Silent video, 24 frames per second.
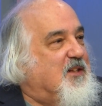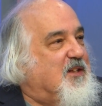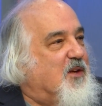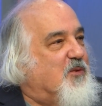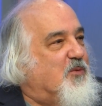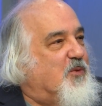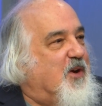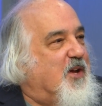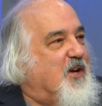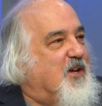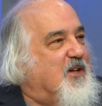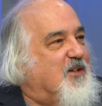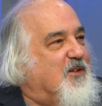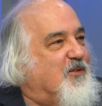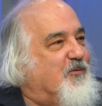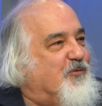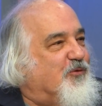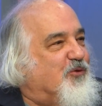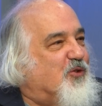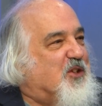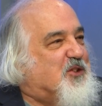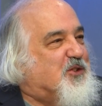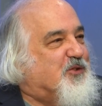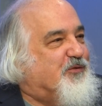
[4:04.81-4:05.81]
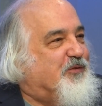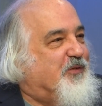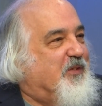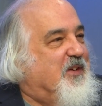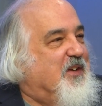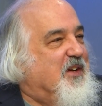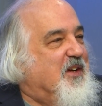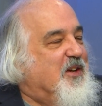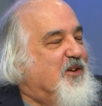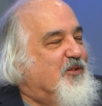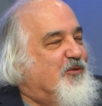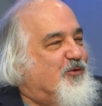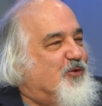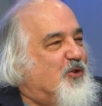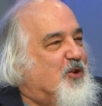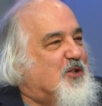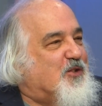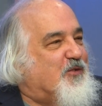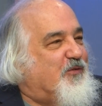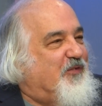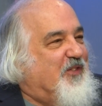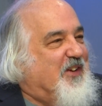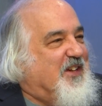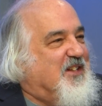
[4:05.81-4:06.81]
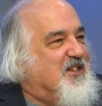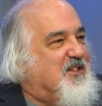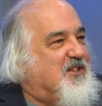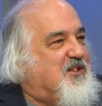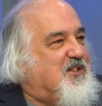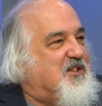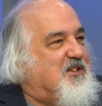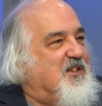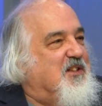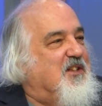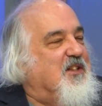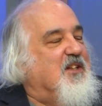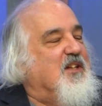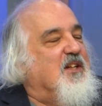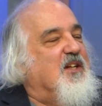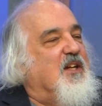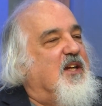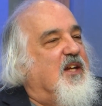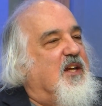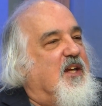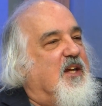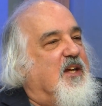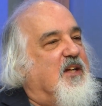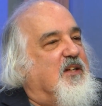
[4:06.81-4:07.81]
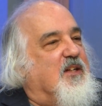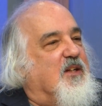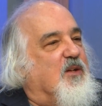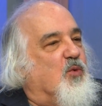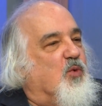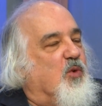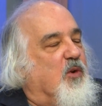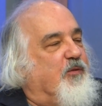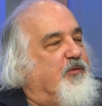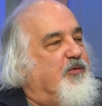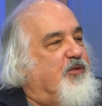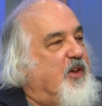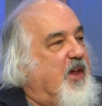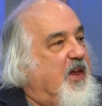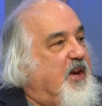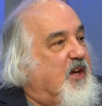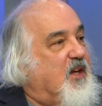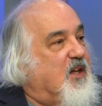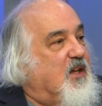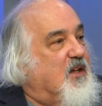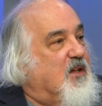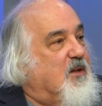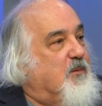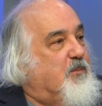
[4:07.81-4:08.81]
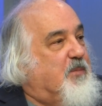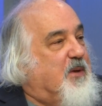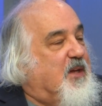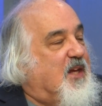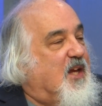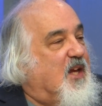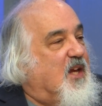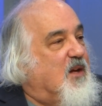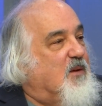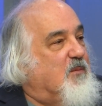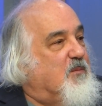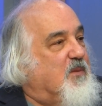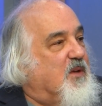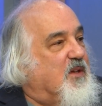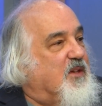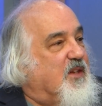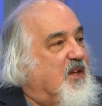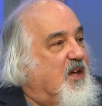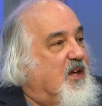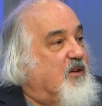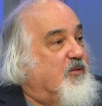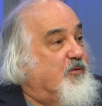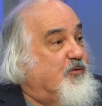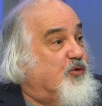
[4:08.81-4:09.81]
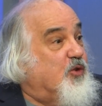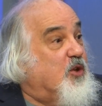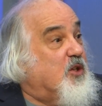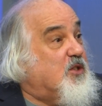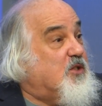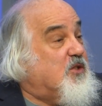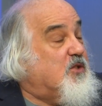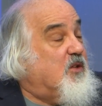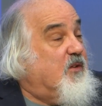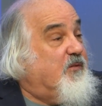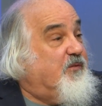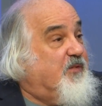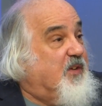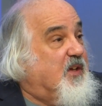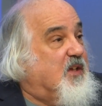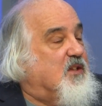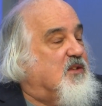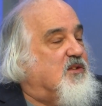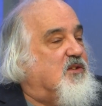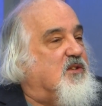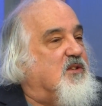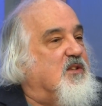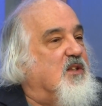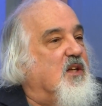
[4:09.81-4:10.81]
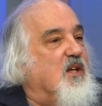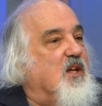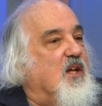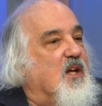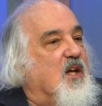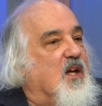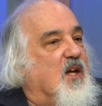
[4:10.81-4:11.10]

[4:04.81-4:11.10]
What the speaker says: They wanted a fresh face, and Will Flanagan became that fresh face.